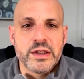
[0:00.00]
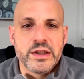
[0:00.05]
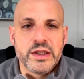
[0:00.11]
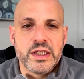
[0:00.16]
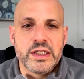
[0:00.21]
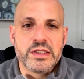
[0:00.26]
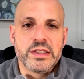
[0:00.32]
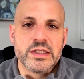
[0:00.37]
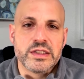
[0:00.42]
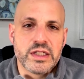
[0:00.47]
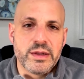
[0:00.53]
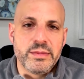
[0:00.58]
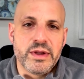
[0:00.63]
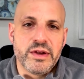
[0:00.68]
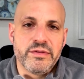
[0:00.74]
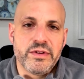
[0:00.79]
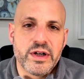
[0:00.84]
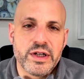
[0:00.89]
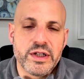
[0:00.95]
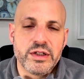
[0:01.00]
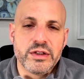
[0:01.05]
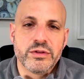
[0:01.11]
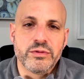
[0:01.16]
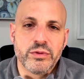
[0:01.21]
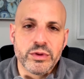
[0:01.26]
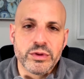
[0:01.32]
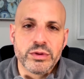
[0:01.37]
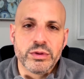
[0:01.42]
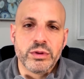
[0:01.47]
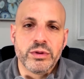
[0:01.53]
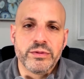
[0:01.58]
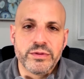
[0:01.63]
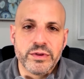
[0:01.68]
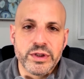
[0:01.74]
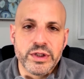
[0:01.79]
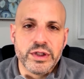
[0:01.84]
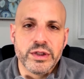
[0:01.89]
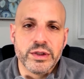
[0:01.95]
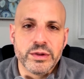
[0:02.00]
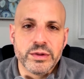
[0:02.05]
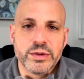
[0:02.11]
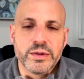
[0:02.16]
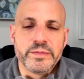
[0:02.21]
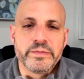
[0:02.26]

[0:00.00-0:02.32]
this is going to be a very useful tool for you.